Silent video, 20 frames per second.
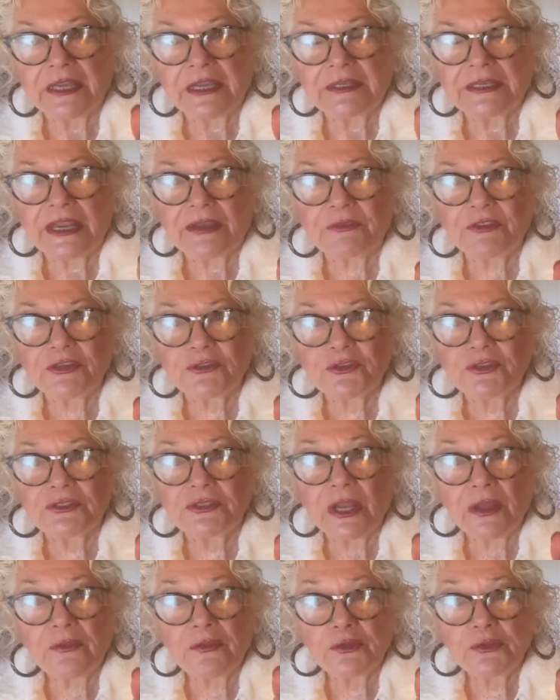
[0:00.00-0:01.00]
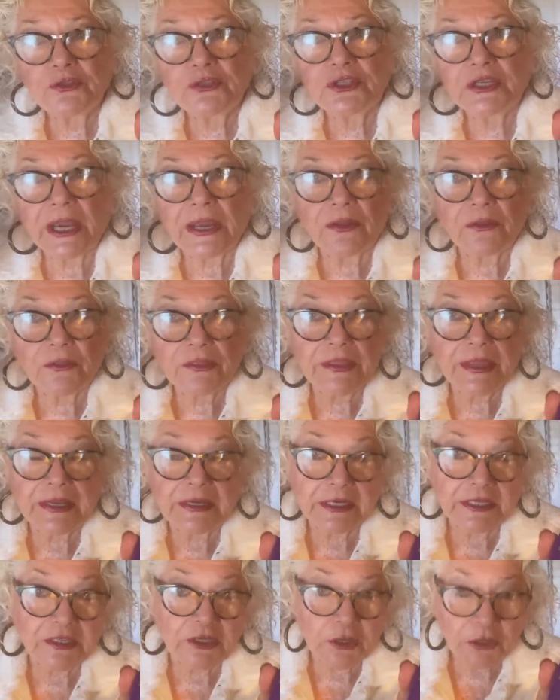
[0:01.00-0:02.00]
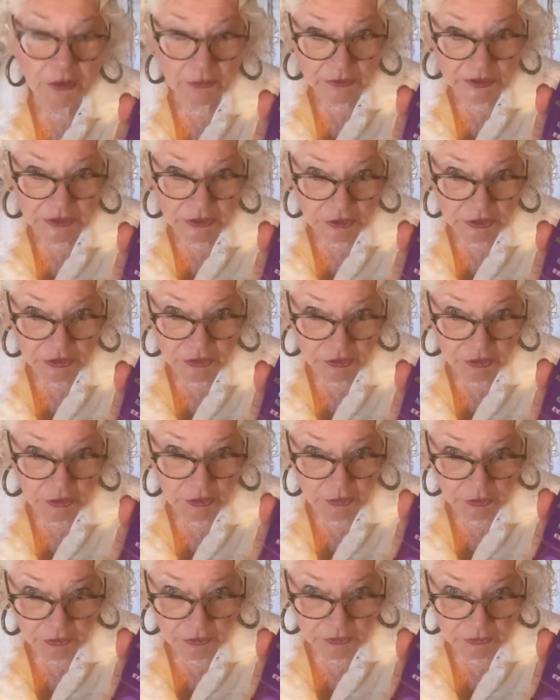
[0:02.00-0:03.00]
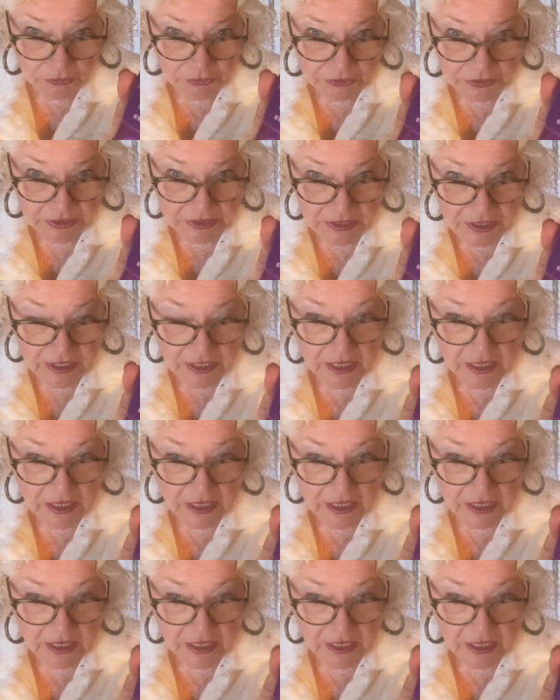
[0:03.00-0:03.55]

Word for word: Now, there's another gel that encourages curls,